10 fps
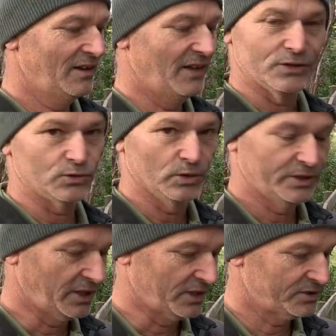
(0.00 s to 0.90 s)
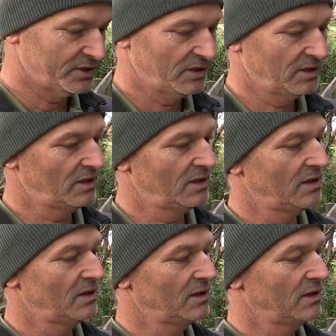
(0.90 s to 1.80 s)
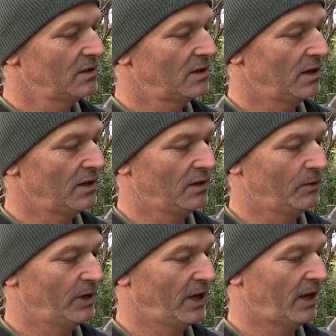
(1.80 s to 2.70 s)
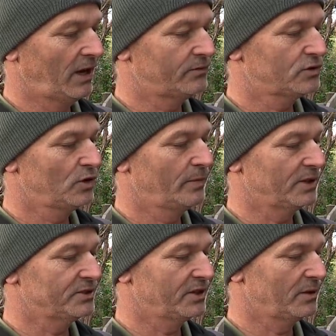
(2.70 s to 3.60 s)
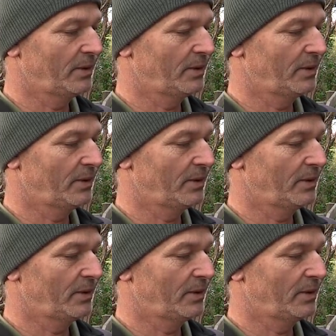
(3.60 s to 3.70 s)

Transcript: That's all it does. And we now have two buttons at the